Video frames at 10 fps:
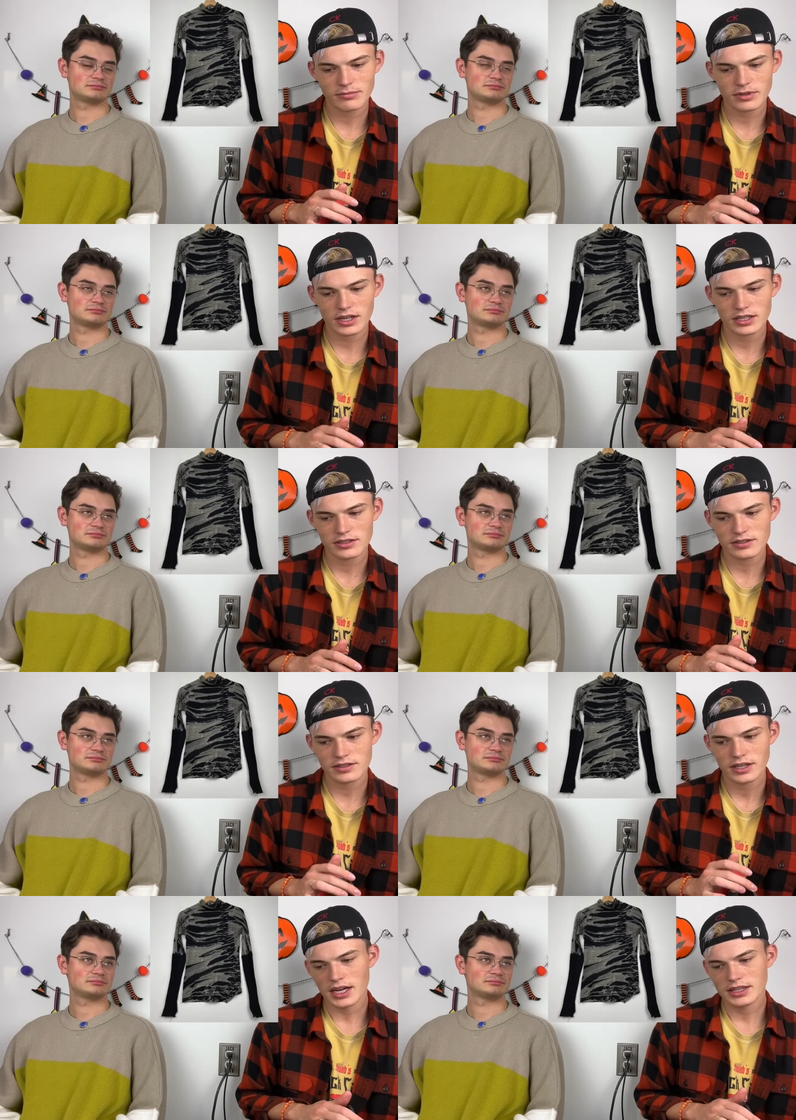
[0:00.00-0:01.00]

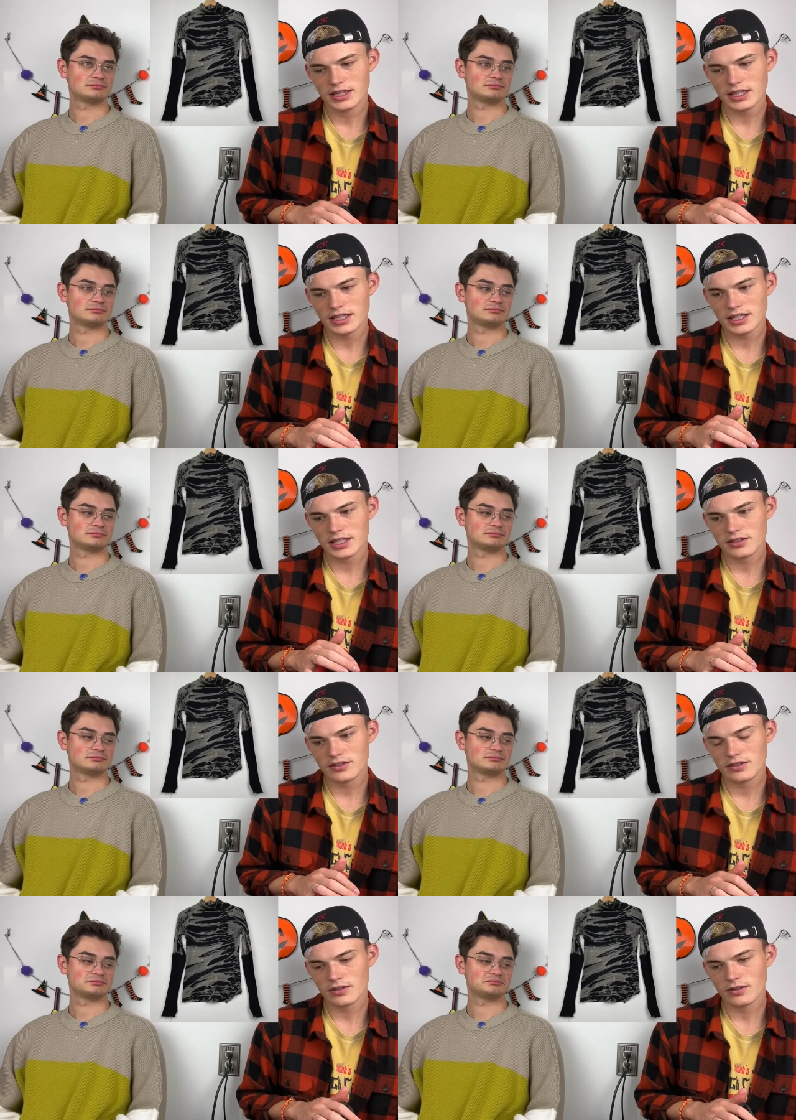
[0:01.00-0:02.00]
Speaker 1: price. I think it
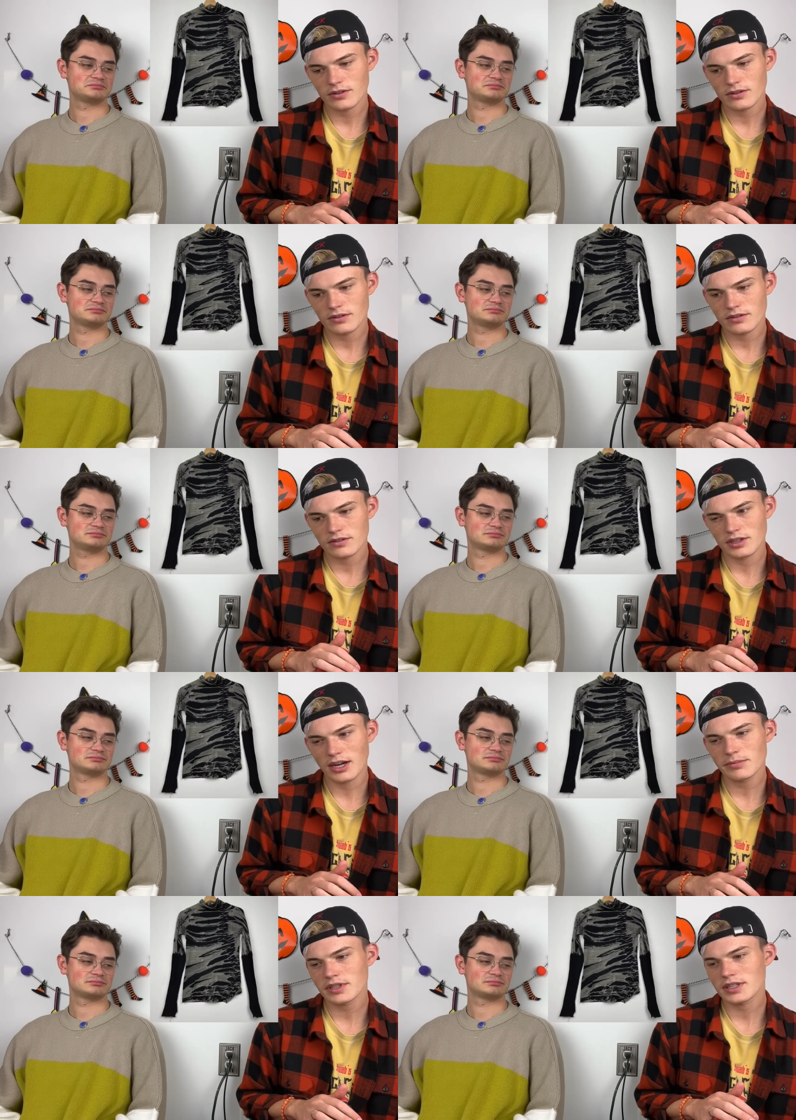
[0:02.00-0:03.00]
sold,
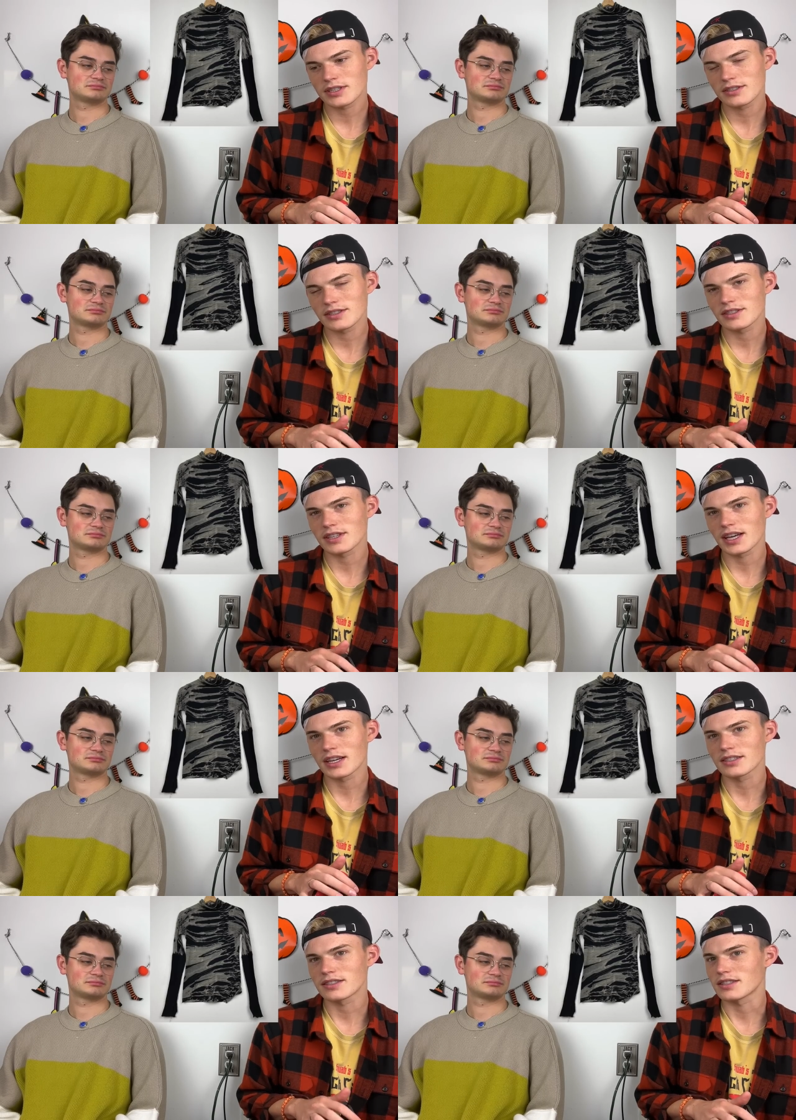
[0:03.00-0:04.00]
I'm just gonna
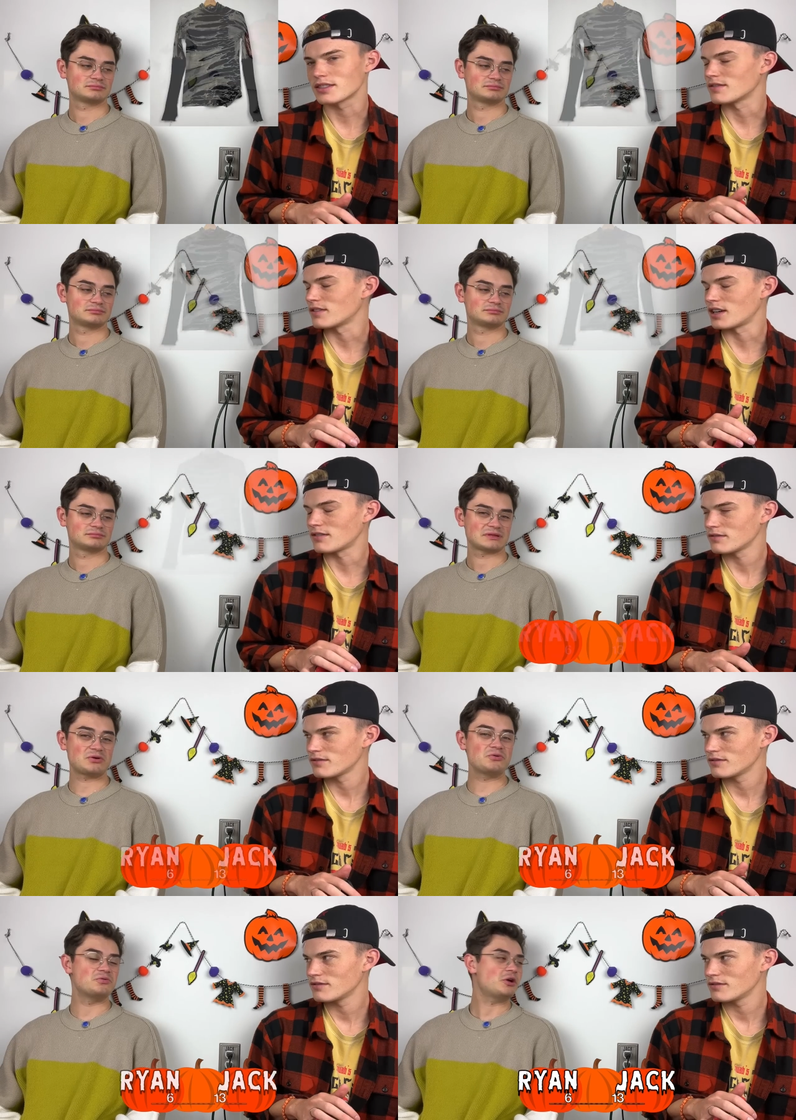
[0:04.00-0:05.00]
say 65.
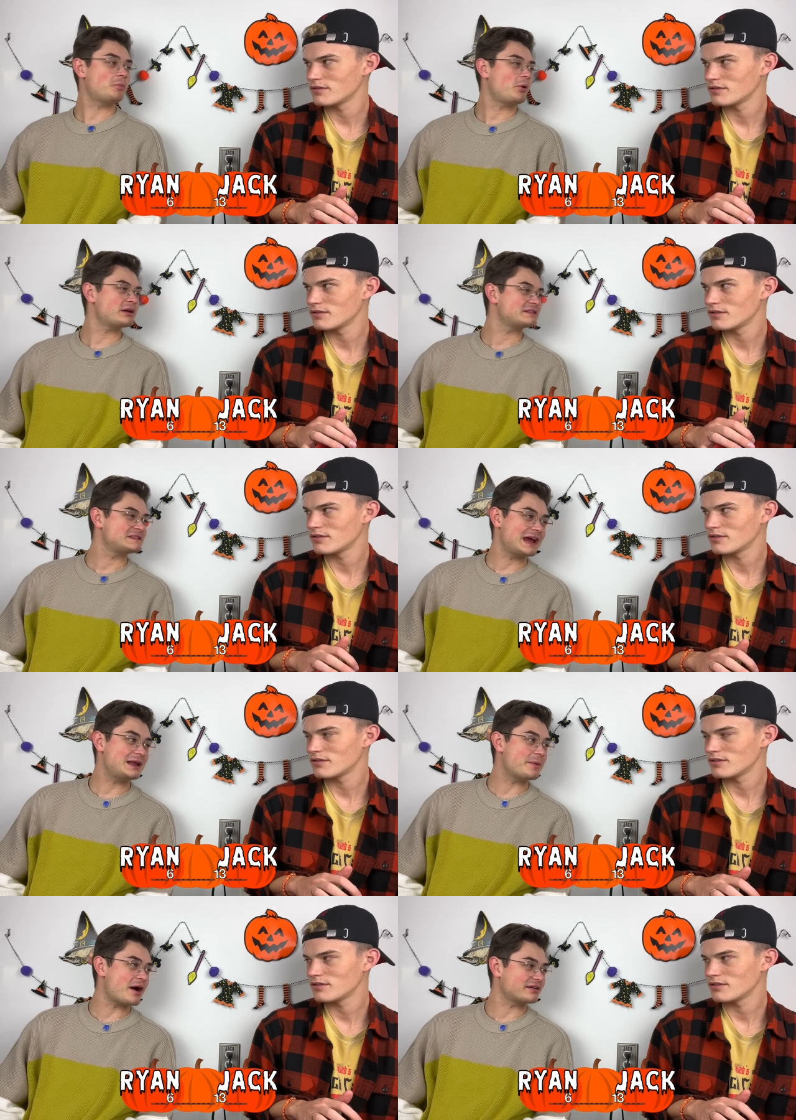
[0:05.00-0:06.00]
Ooh, no points.
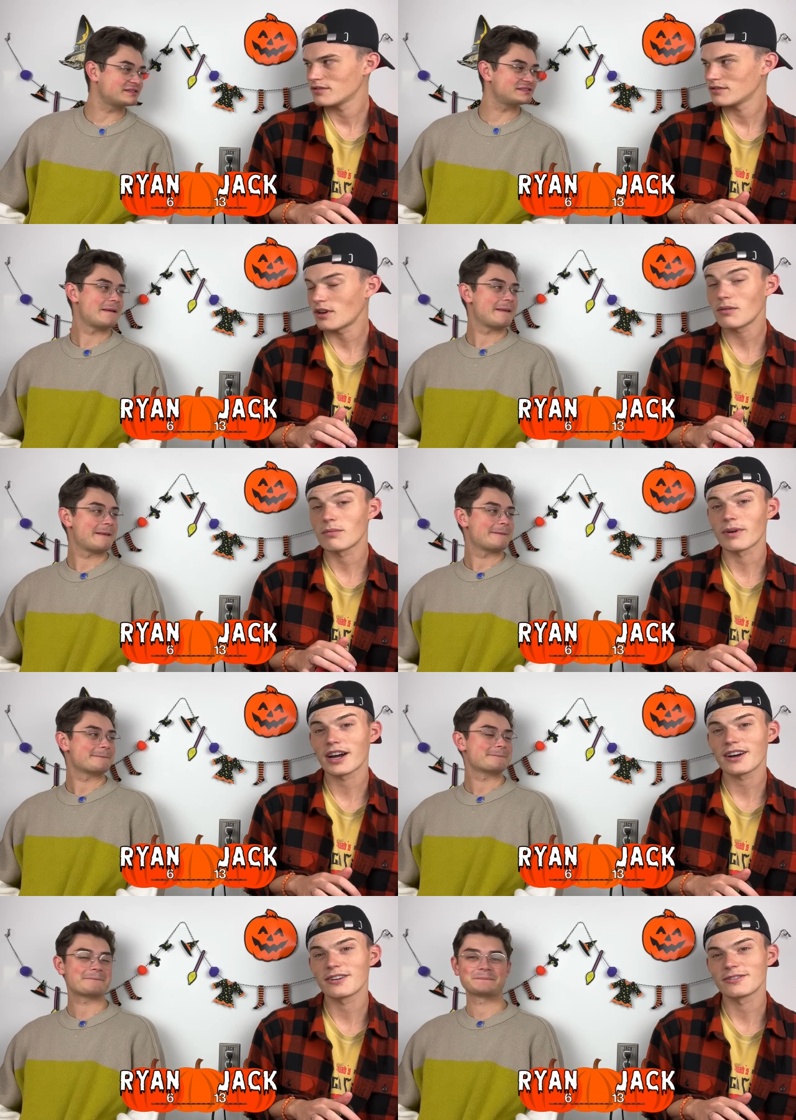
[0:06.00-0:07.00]
80
Speaker 2: bucks.
Speaker 1: Oh,
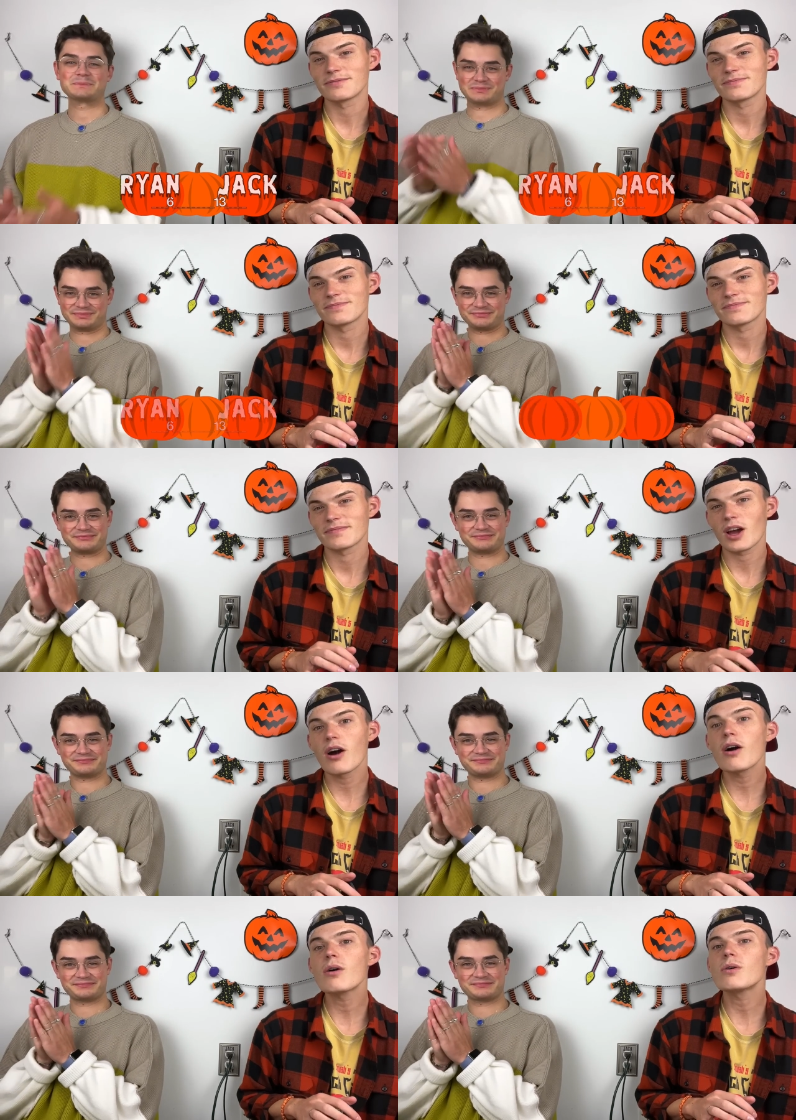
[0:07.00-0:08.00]
wow.
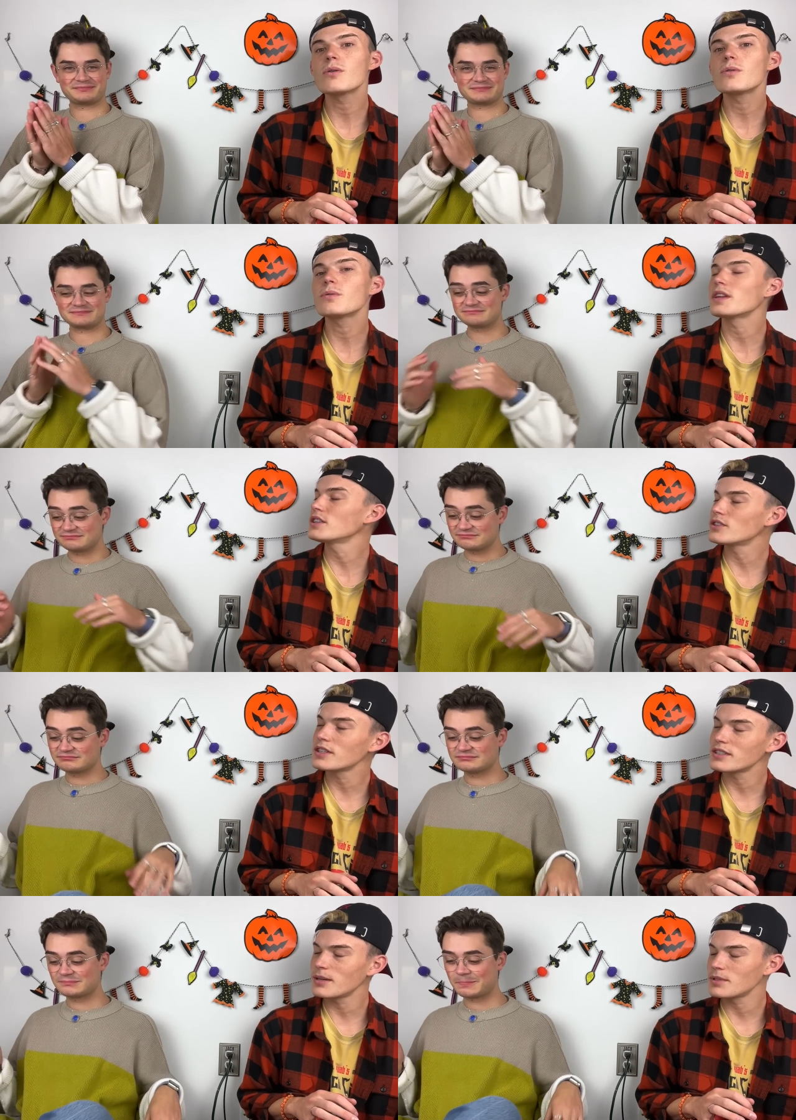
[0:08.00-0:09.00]
Oh, they just
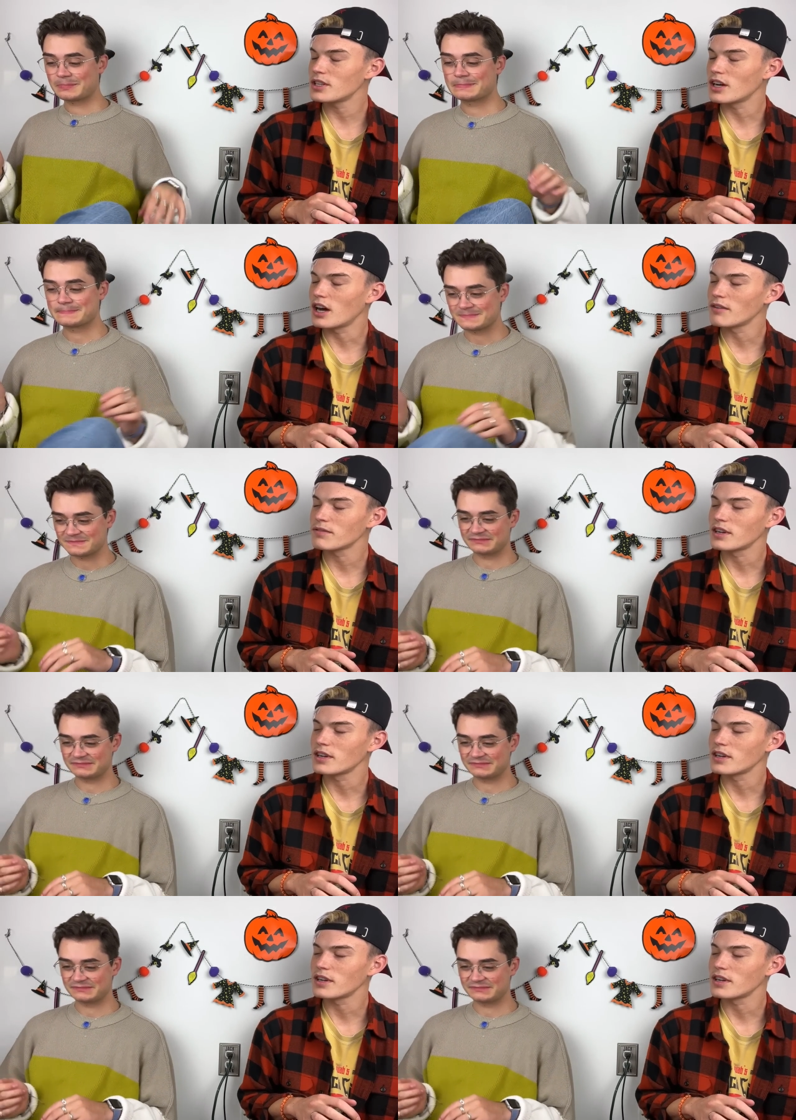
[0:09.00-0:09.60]
accepted an offer